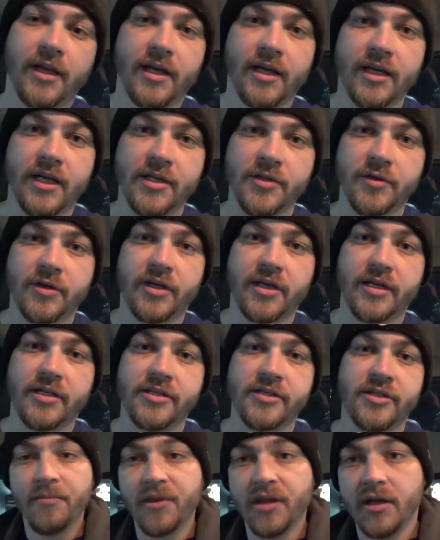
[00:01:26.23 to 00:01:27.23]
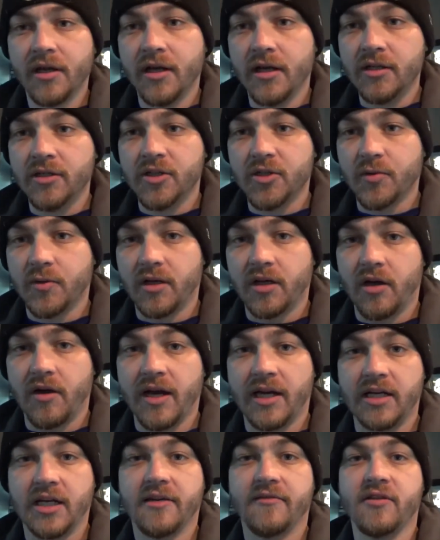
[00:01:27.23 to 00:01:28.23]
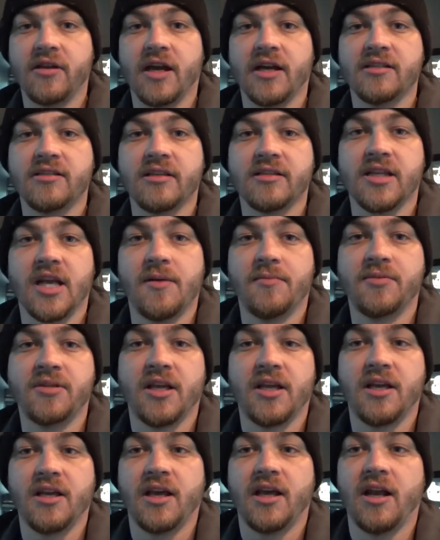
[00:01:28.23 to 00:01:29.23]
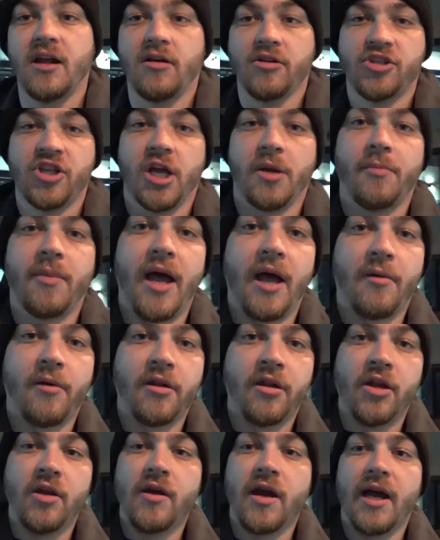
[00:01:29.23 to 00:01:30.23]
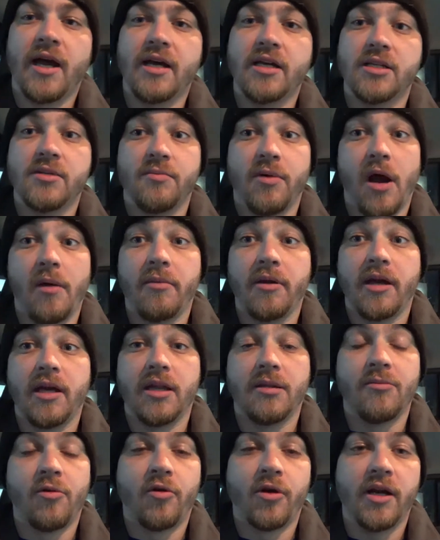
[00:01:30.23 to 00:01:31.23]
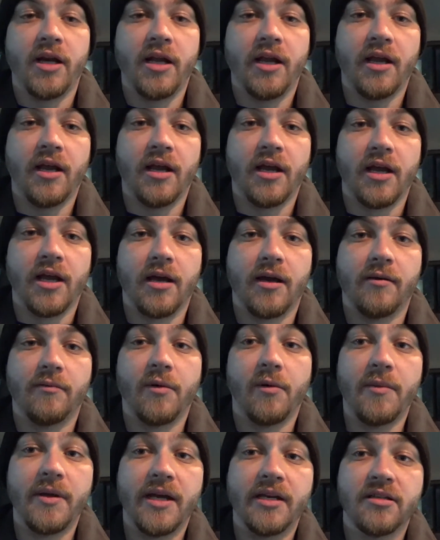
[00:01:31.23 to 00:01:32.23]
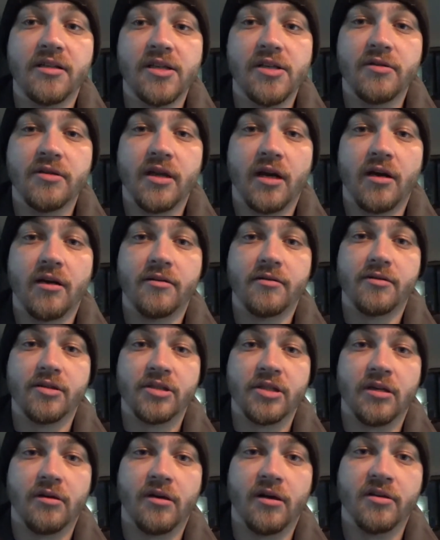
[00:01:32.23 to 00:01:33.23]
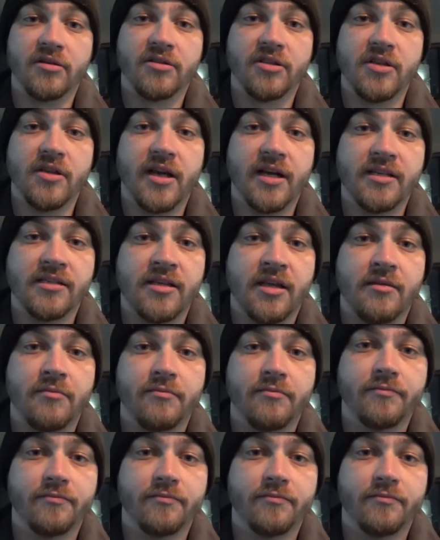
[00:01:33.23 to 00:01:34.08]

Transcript: it is what it is. Just want to go ahead and give you guys this update, and I'll check back with you guys probably in the morning when we get to Utah. So I'll see you guys then.